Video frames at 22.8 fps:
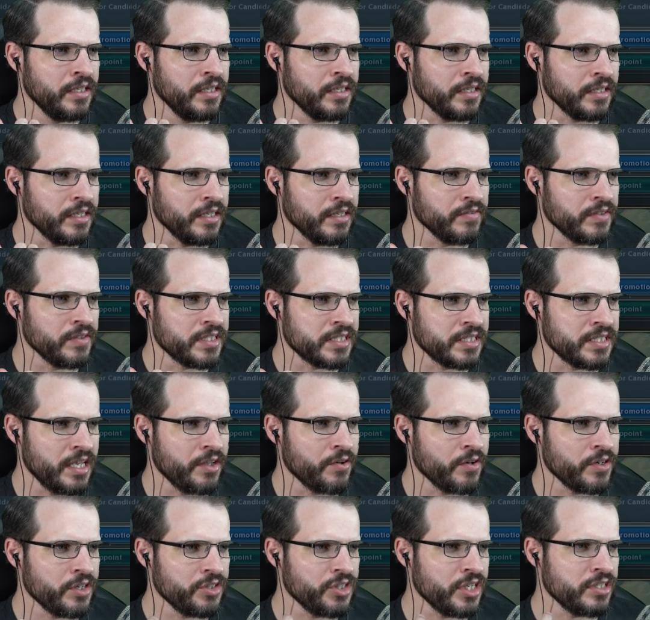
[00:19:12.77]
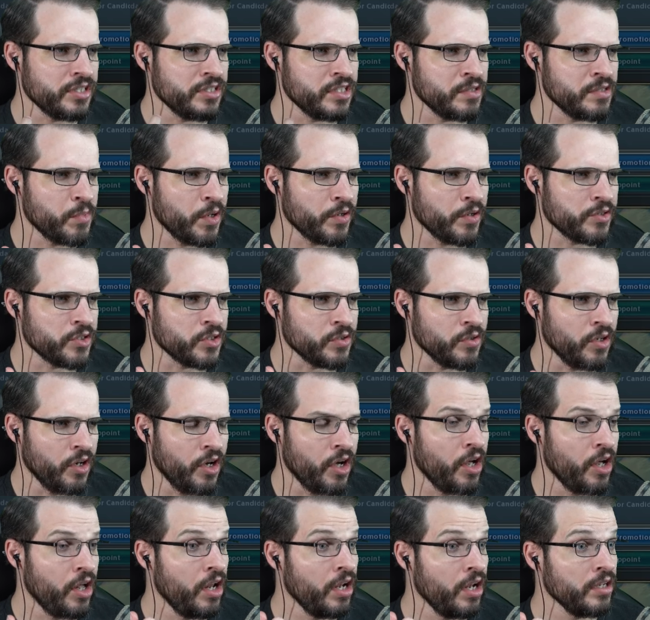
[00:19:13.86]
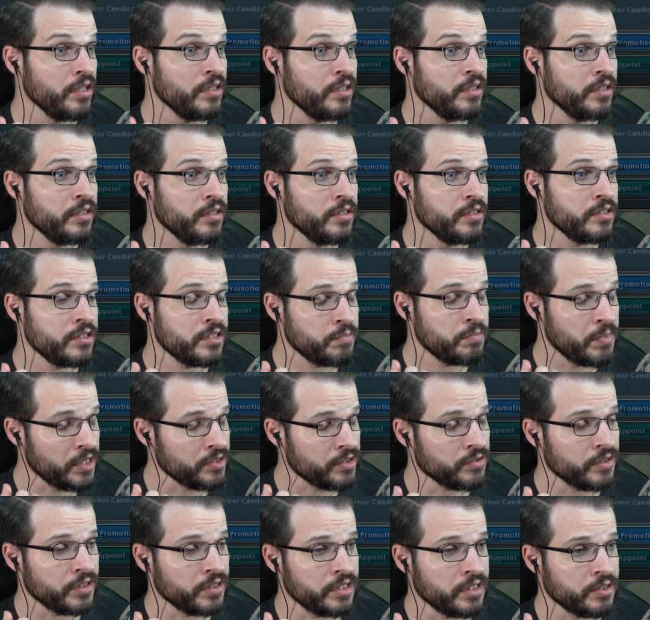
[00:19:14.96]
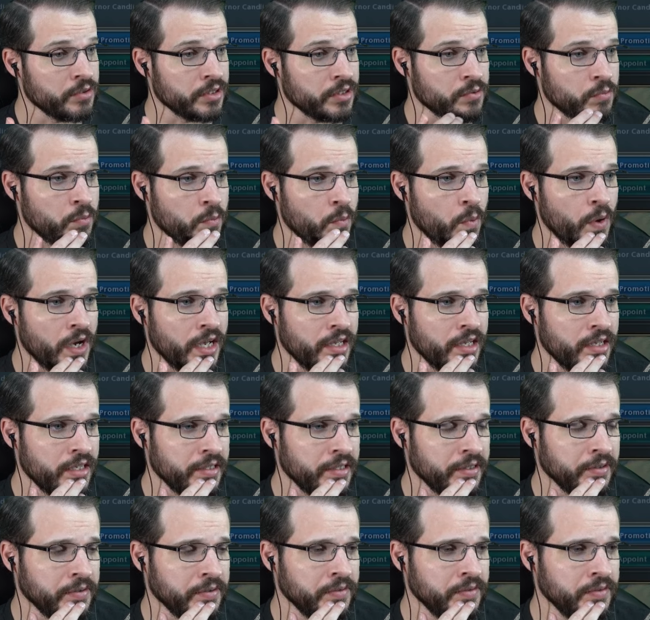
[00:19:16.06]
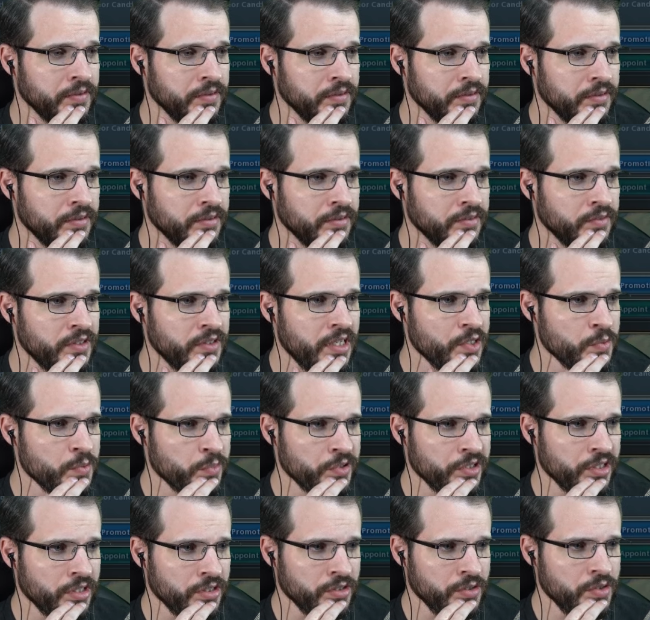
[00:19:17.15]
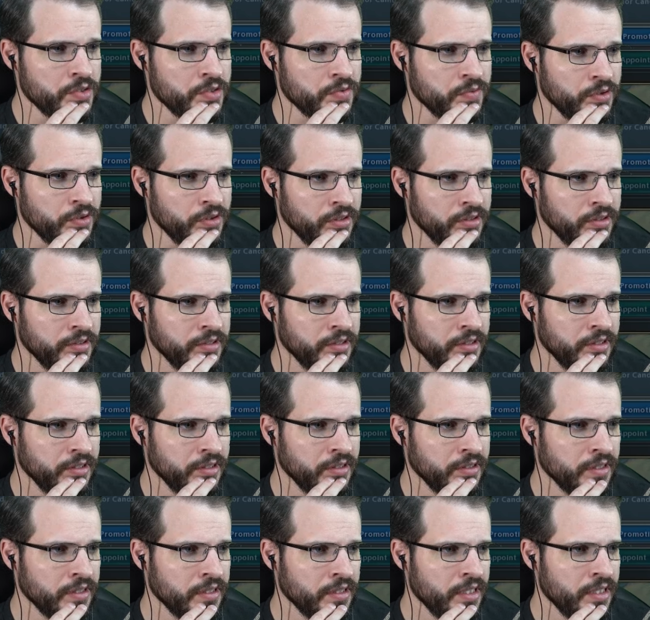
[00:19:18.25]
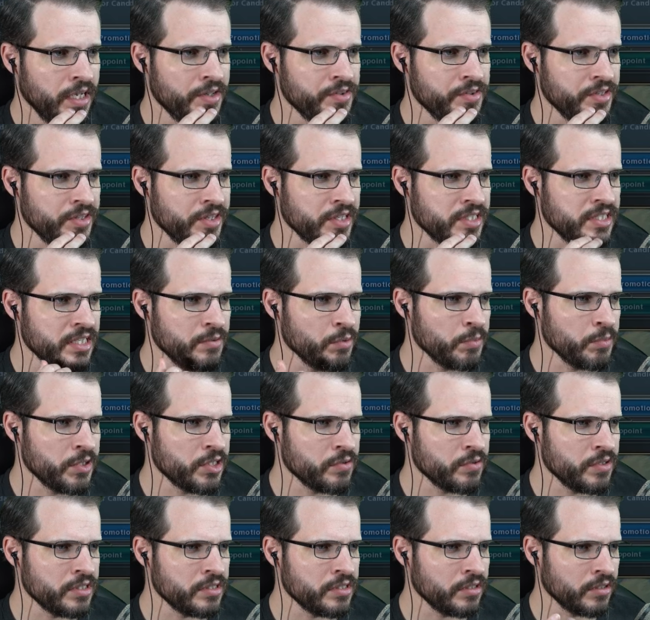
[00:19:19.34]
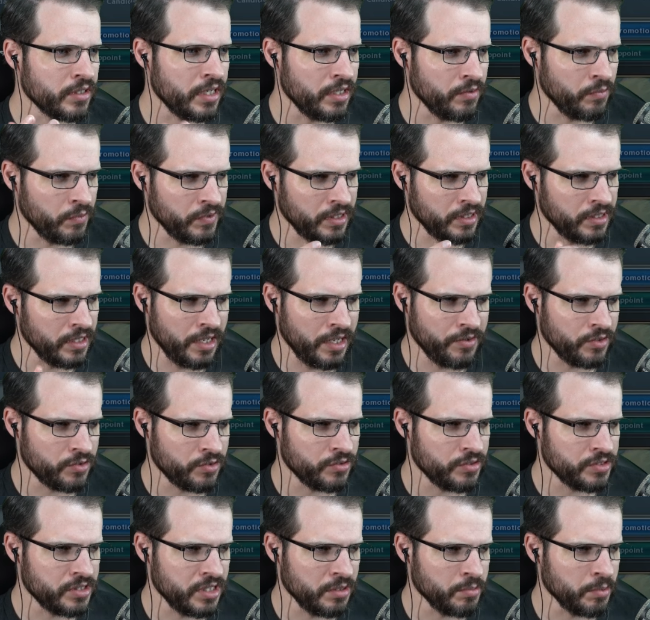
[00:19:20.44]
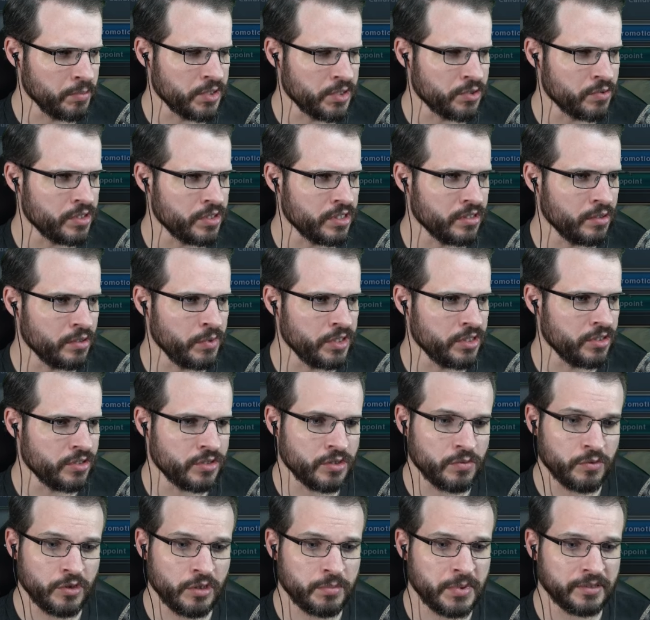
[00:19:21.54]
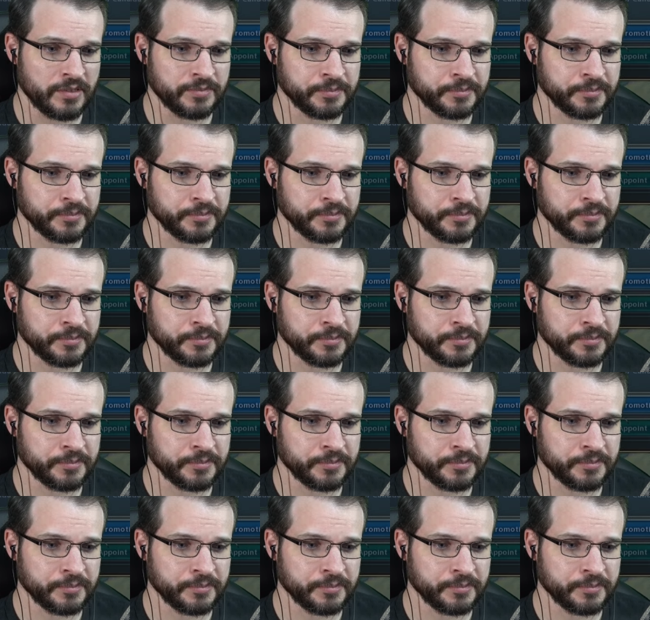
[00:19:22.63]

give a standard adjacency bonus to all specialty districts. Wow. That's pretty useful. And then the deeper mysteries, okay, yeah, there's just deeper mysteries here that we just don't know about.